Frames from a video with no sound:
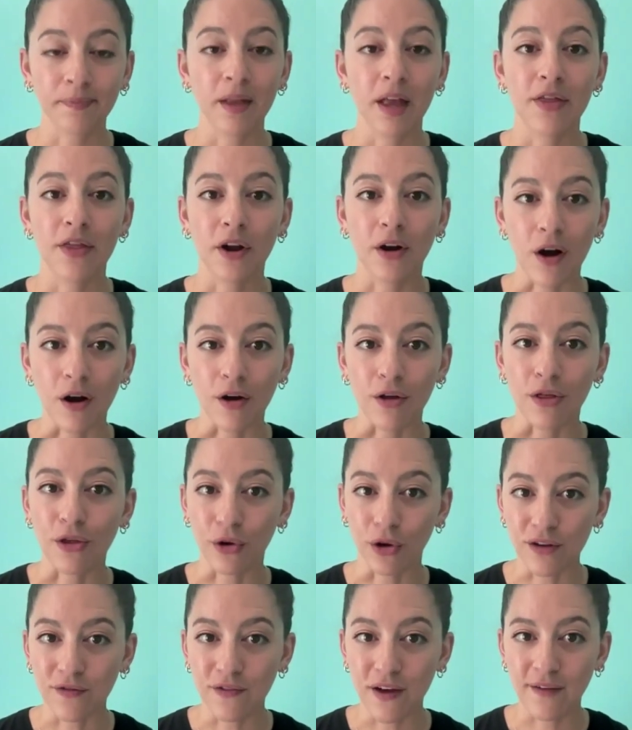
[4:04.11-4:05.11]
There are
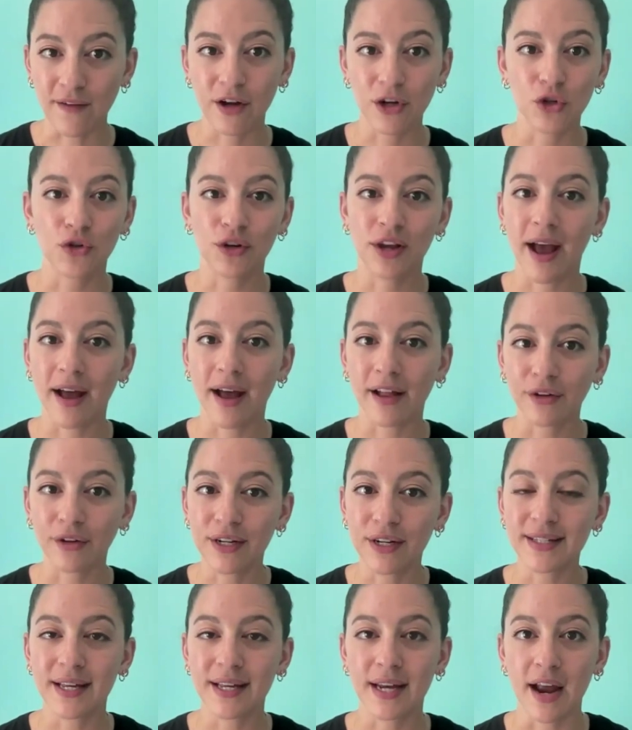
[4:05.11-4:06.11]
3,500
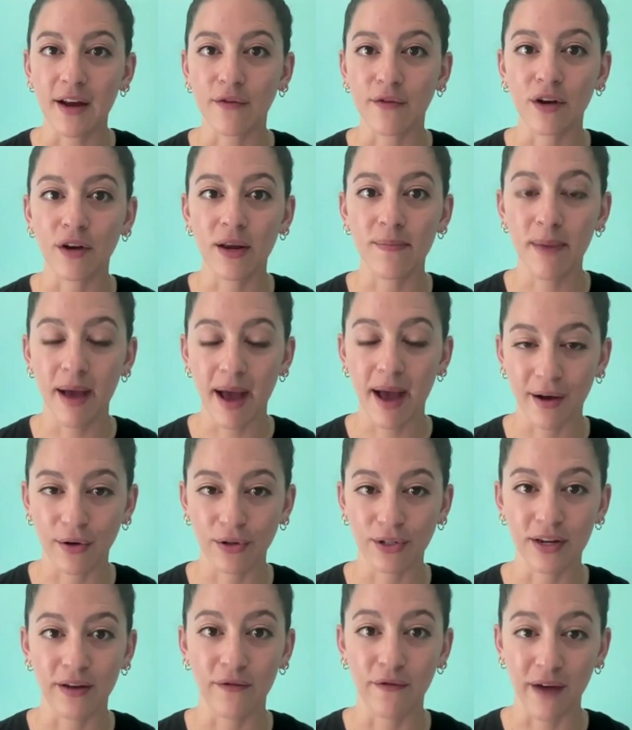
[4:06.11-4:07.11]
calories in every
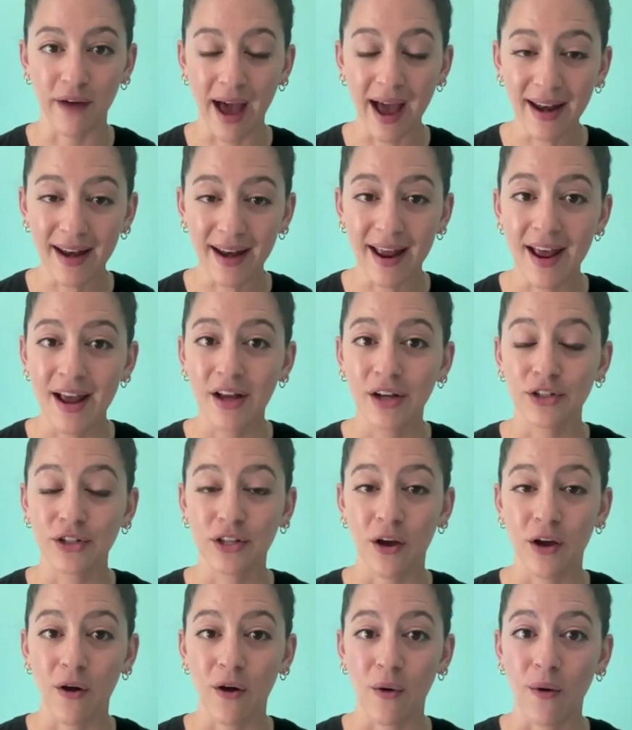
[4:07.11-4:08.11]
pound of fat.
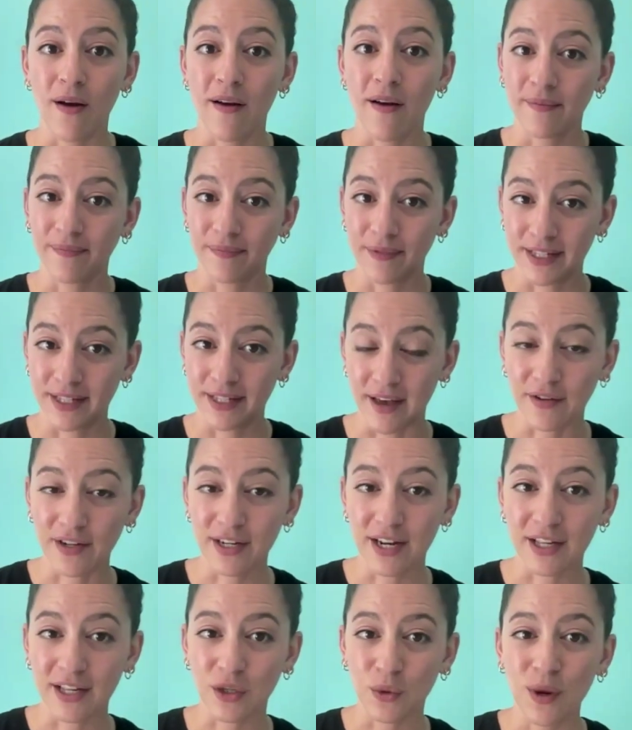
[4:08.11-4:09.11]
So 7
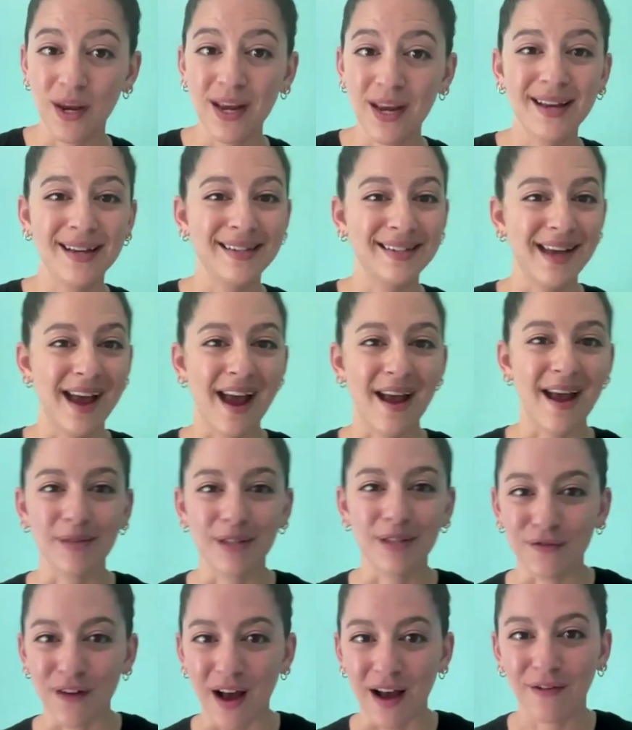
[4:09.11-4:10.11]
days a week
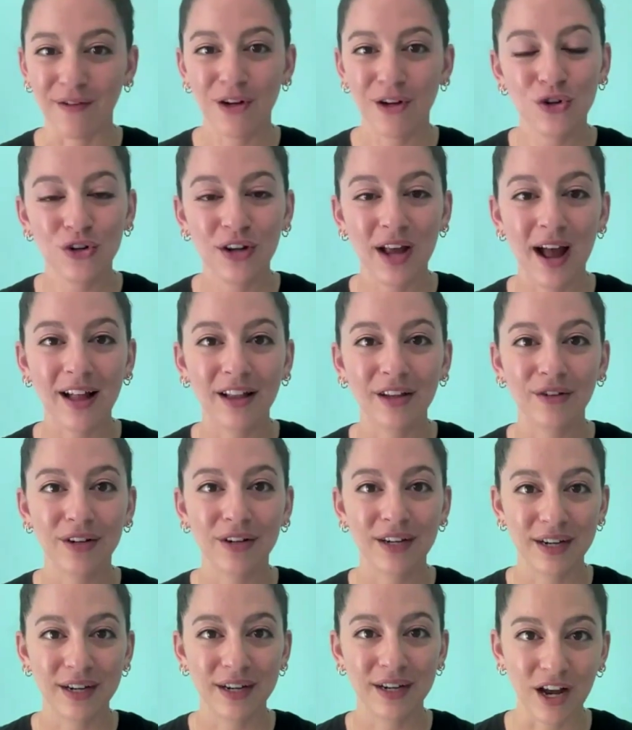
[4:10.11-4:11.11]
times 500
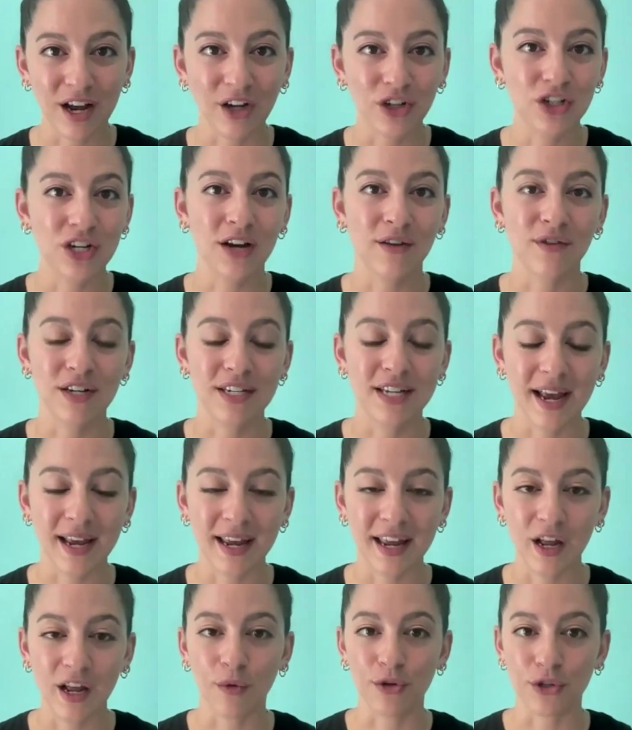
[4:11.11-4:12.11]
calorie reduction every
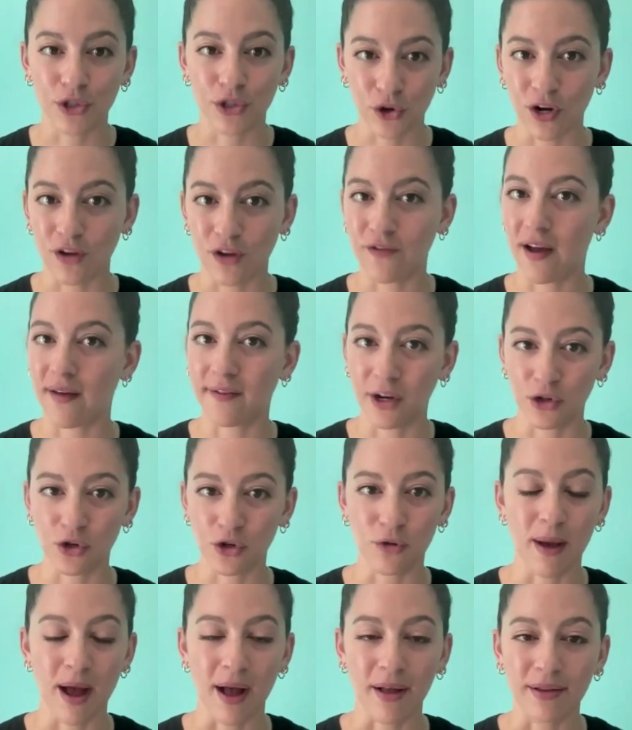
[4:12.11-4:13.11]
day equals
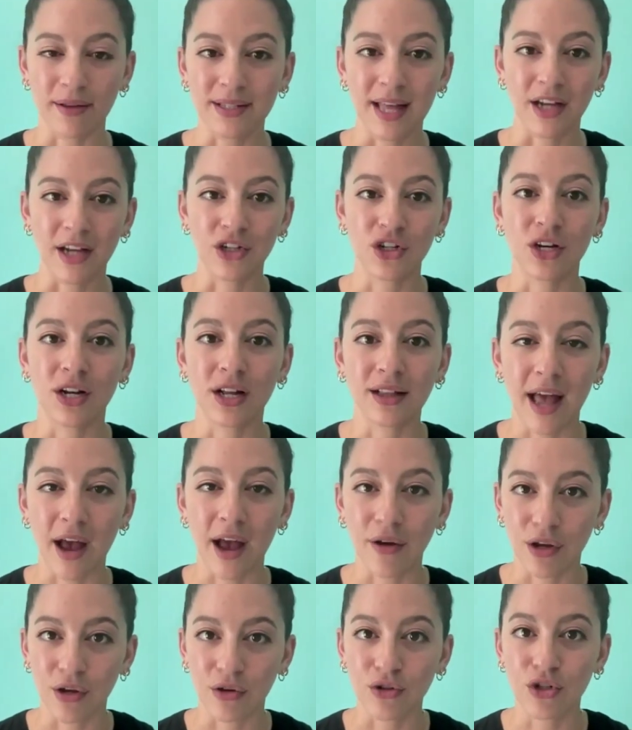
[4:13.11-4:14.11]
3,500 pounds. That should allow
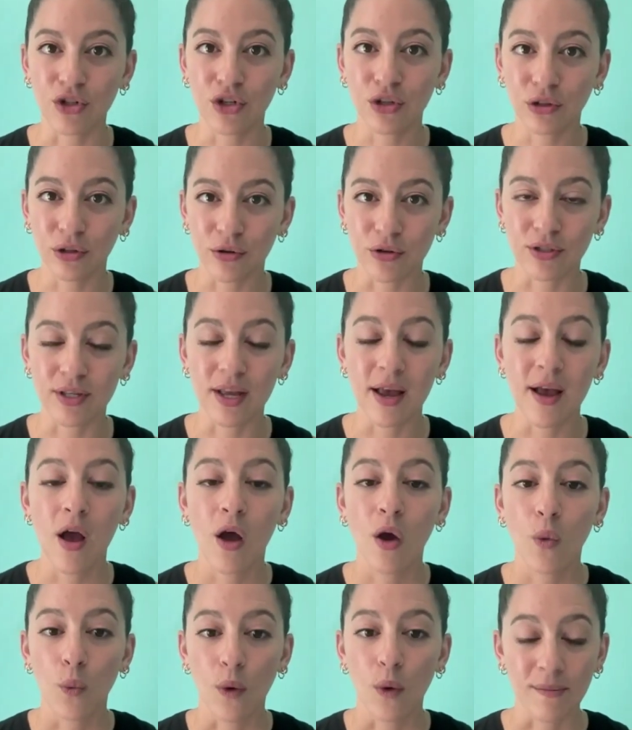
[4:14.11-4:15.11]
you to lose
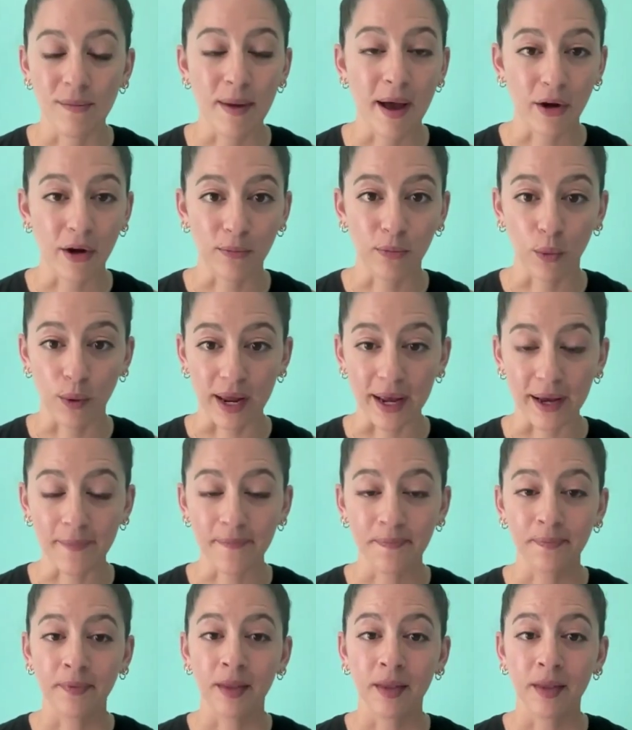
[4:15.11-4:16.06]
1 pound per week.